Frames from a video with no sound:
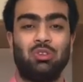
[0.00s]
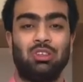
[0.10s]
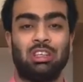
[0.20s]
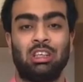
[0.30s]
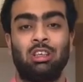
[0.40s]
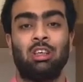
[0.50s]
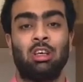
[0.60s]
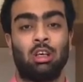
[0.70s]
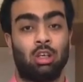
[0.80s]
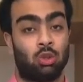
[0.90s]
you need
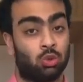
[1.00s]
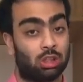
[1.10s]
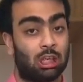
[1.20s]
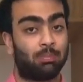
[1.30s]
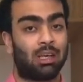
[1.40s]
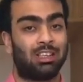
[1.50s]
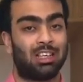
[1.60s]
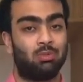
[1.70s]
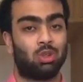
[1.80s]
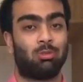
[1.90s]
to start
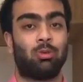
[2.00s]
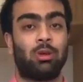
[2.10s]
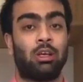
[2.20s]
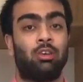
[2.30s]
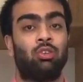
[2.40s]
part-time job over here.